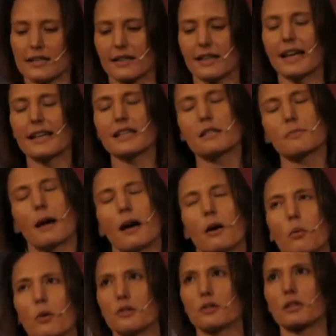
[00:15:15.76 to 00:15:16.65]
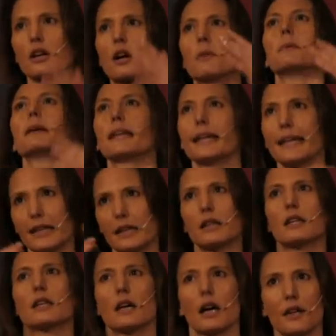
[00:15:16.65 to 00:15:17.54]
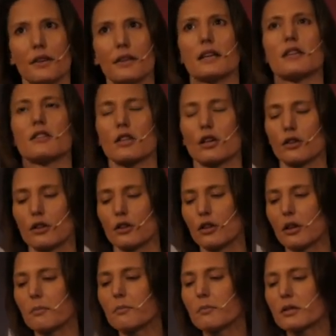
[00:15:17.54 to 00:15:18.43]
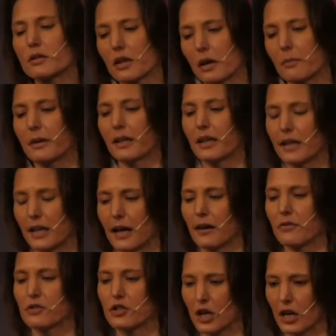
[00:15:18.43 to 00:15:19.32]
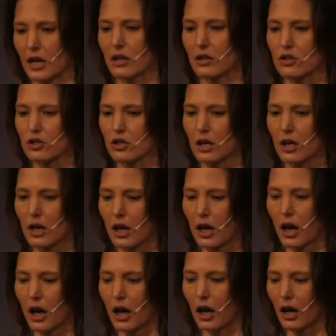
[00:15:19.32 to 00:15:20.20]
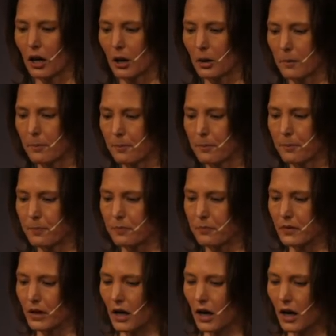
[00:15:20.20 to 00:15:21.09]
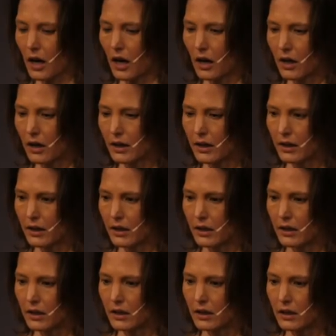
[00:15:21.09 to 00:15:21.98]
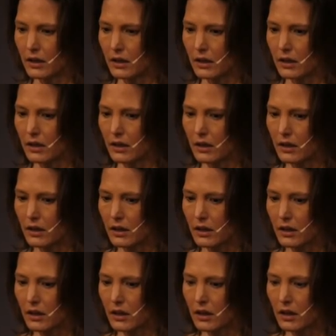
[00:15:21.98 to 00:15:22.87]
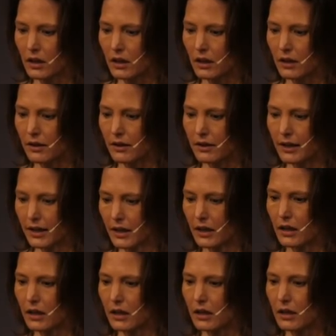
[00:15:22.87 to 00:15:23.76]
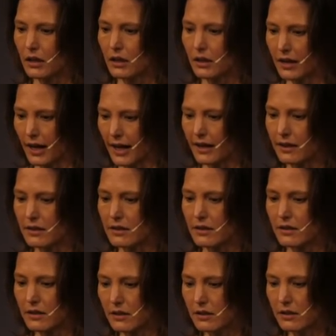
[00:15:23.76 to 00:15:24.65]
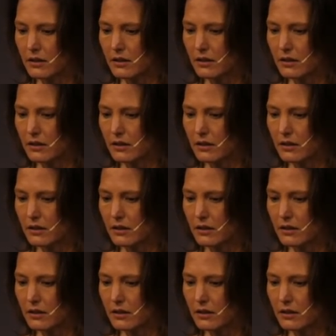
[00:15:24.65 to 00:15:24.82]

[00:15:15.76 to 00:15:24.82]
less about what's coming in, I think. So the numbers coming in have changed. I think that